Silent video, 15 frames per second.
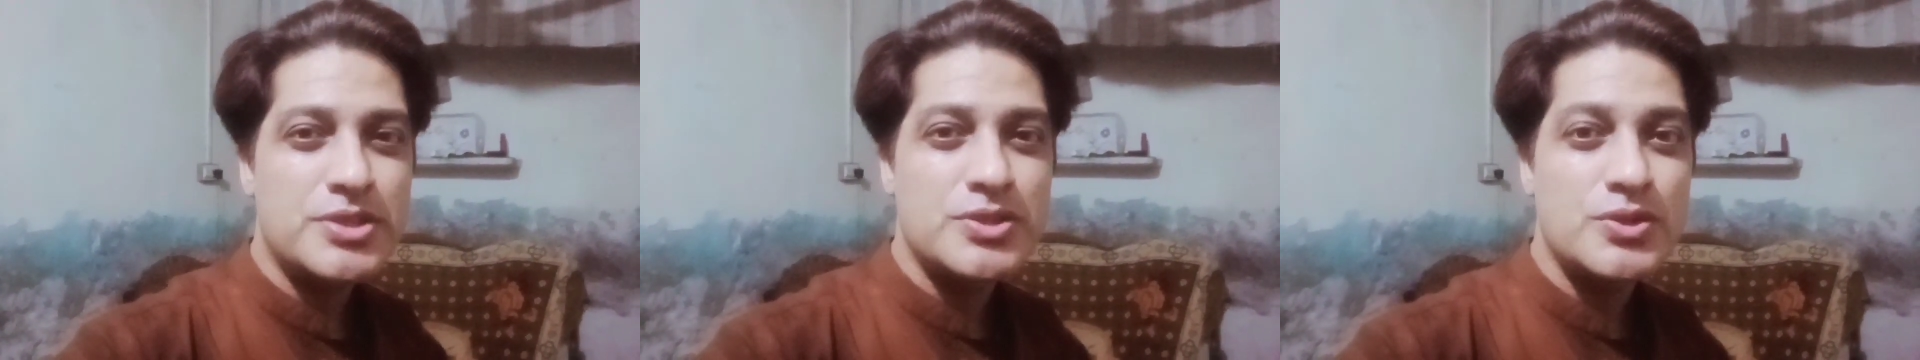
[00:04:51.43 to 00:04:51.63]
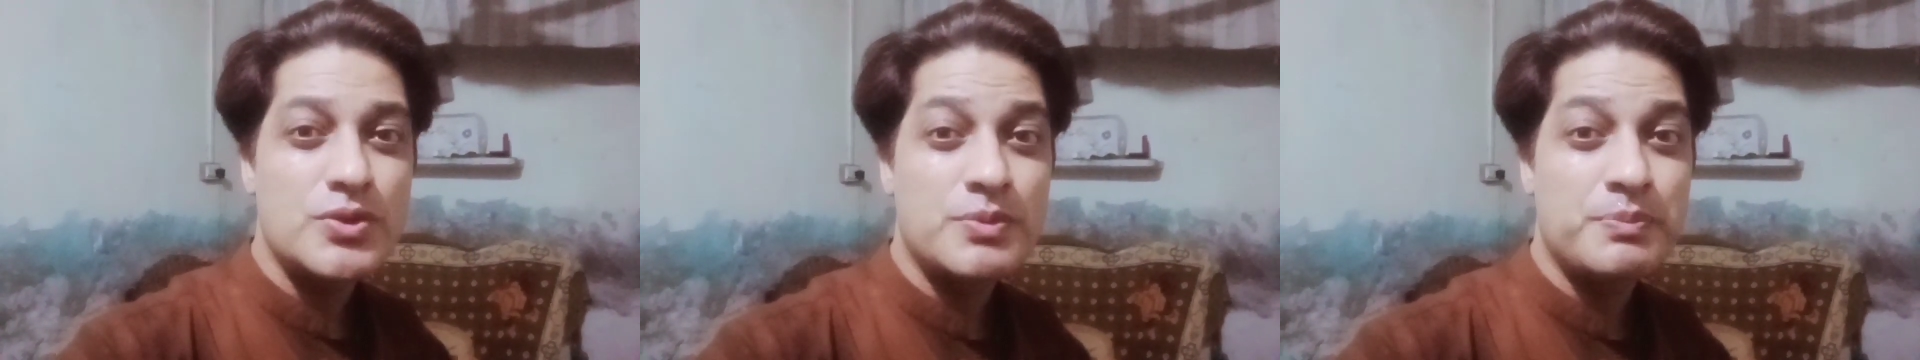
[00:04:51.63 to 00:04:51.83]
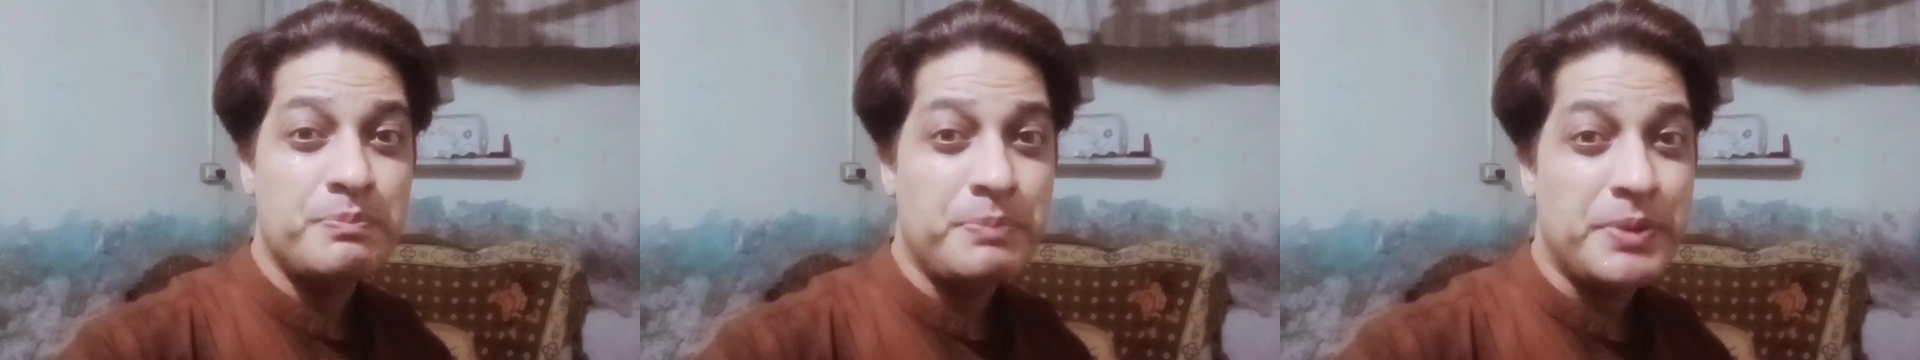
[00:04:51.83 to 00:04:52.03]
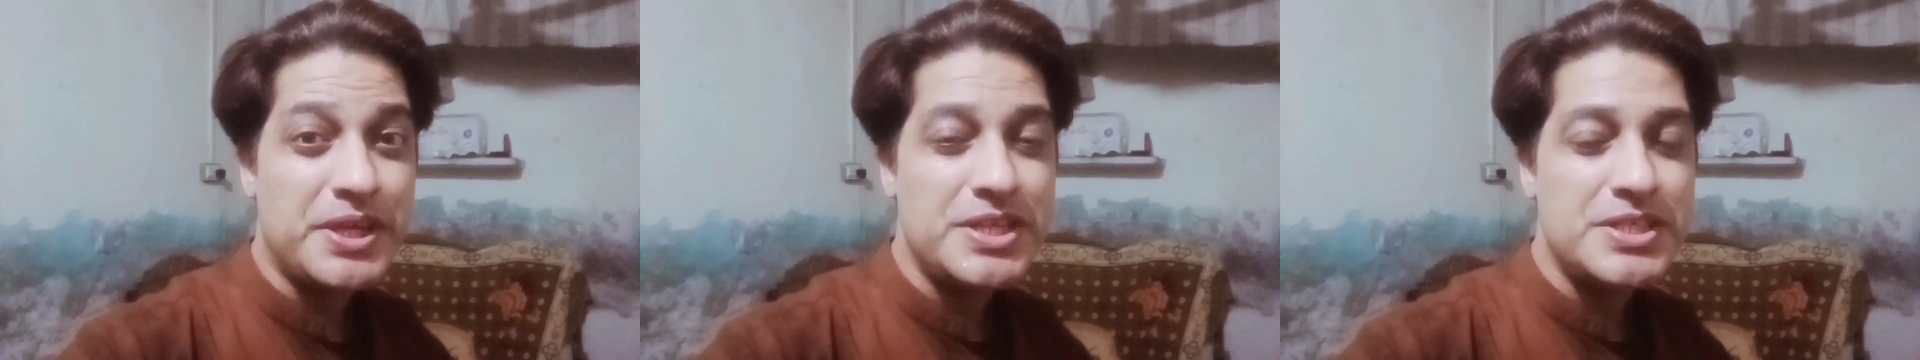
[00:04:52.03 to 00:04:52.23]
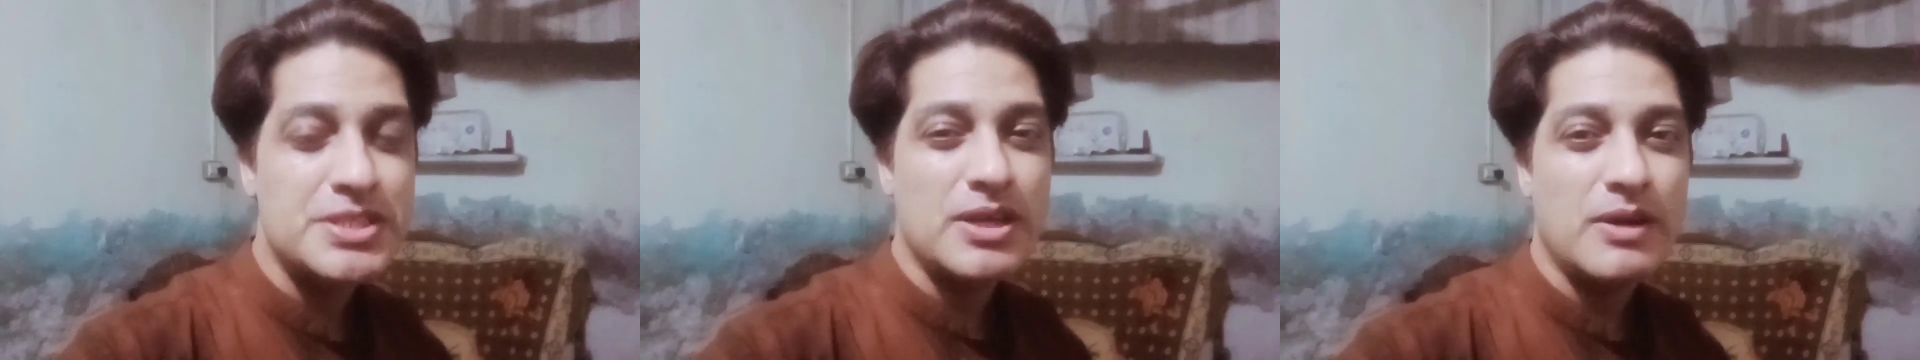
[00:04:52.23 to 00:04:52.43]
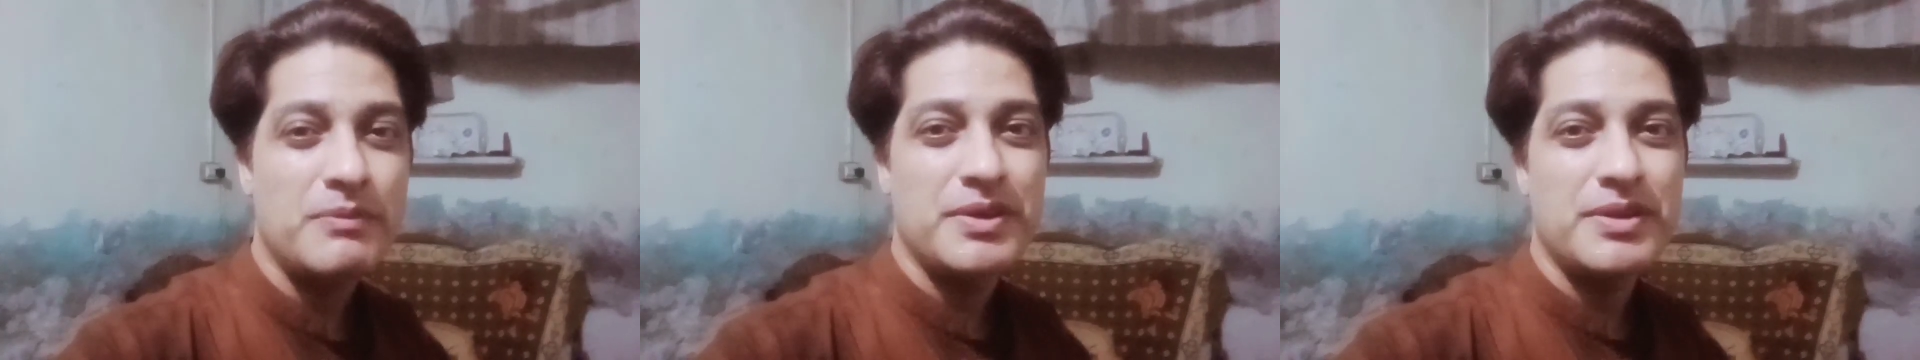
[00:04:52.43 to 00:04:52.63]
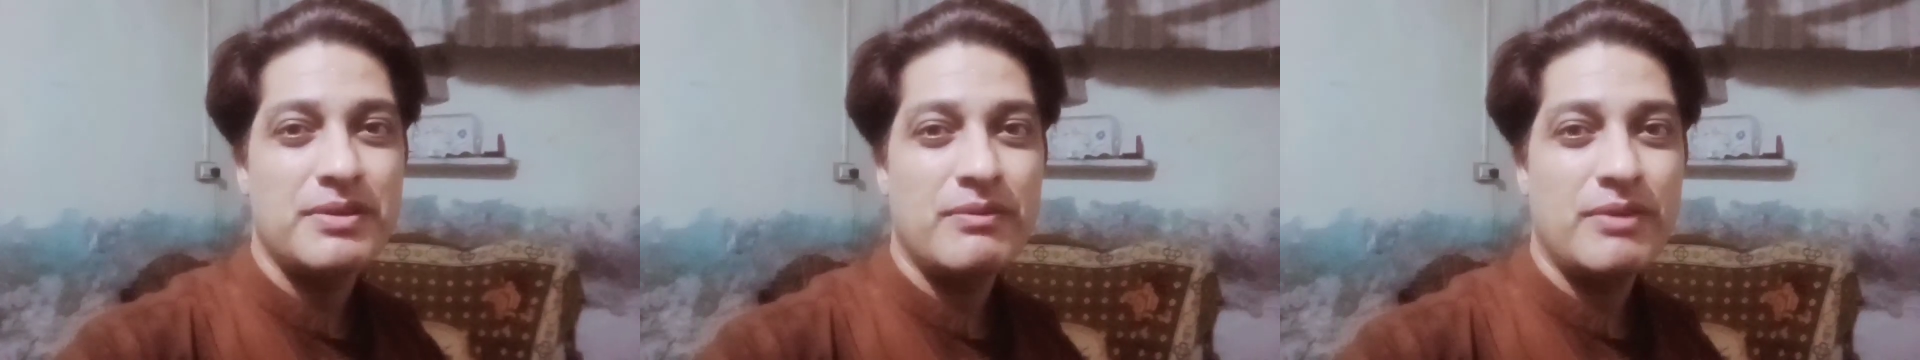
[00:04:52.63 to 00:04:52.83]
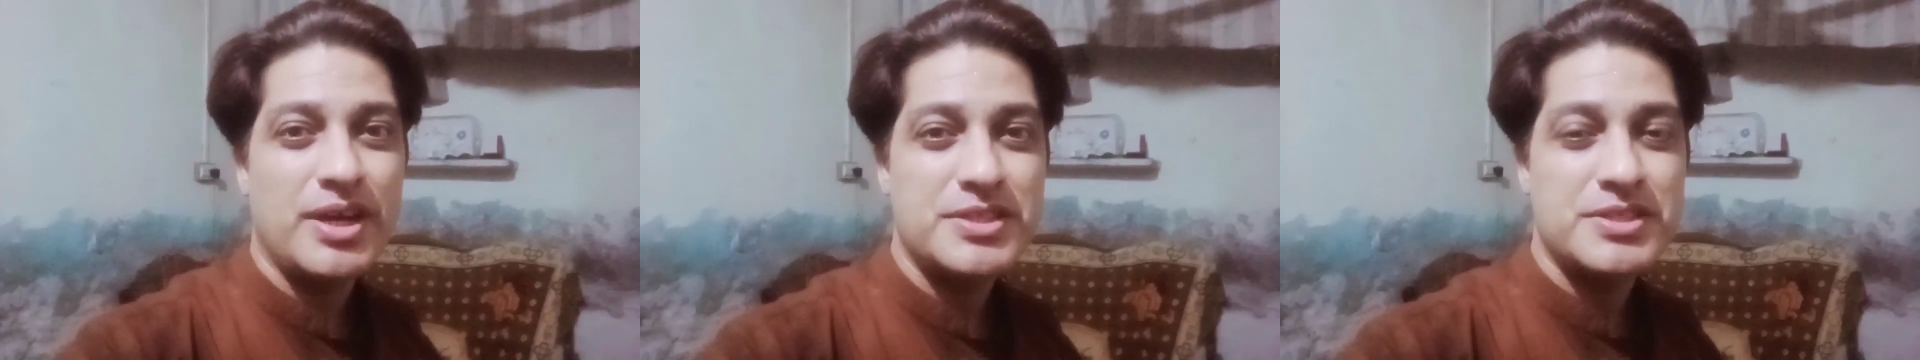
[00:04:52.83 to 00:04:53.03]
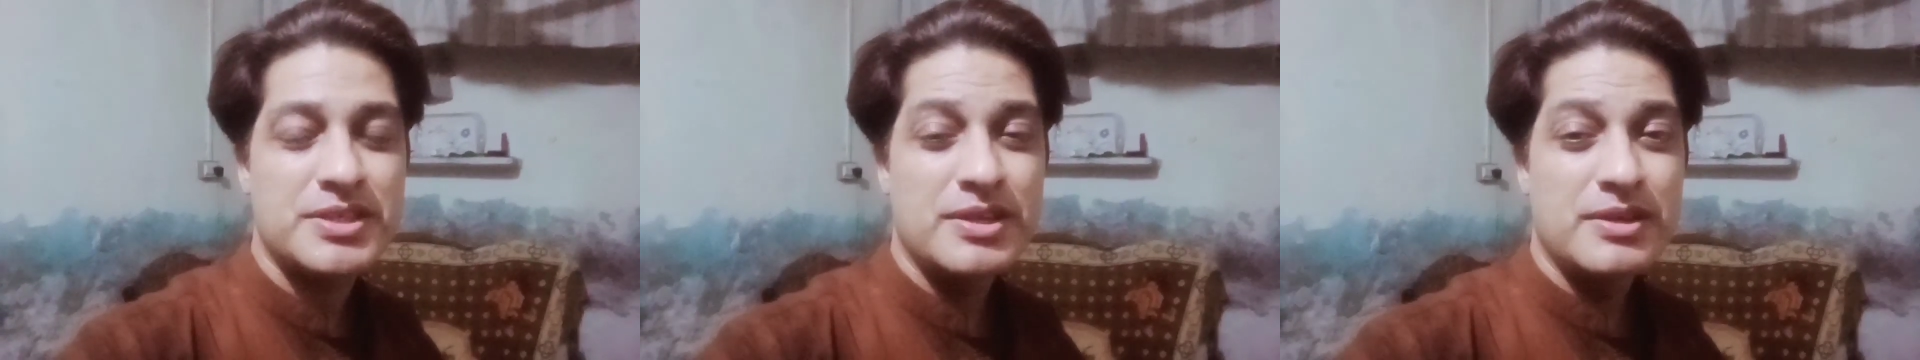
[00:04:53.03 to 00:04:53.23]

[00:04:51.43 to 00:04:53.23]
to be someone, right?